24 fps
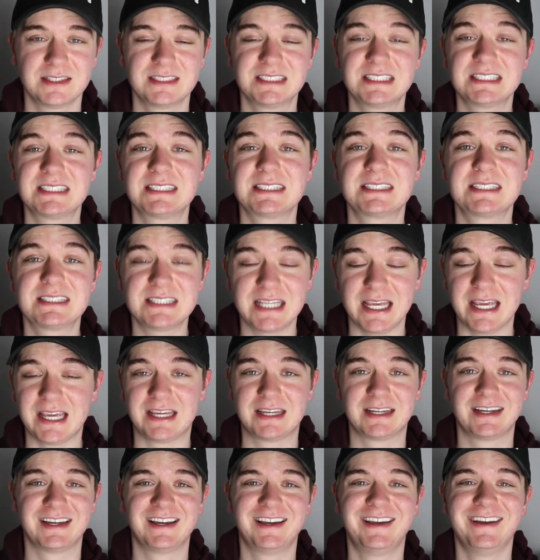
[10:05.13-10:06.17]

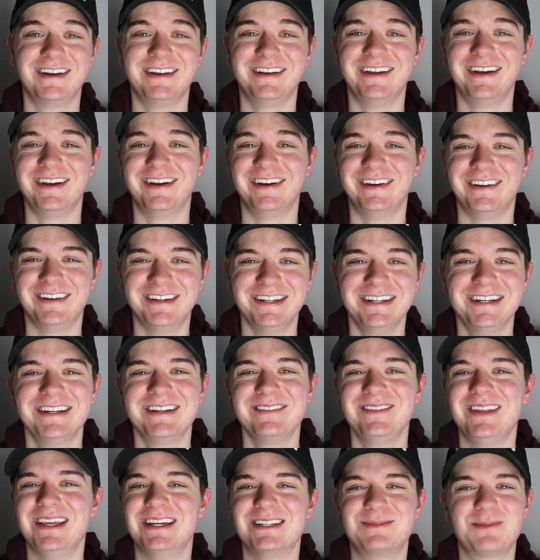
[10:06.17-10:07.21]
And yeah,
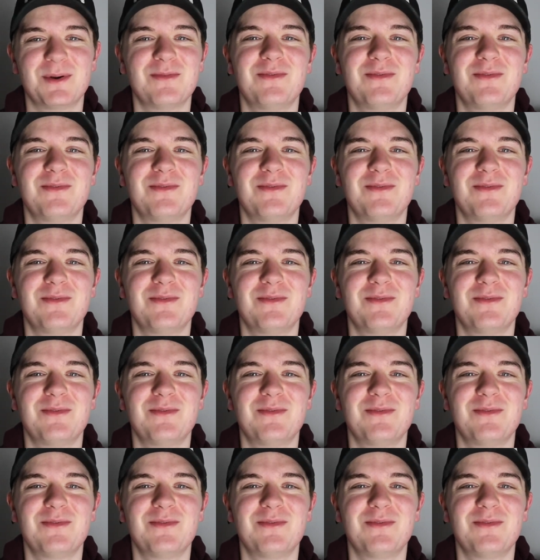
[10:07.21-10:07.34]
it's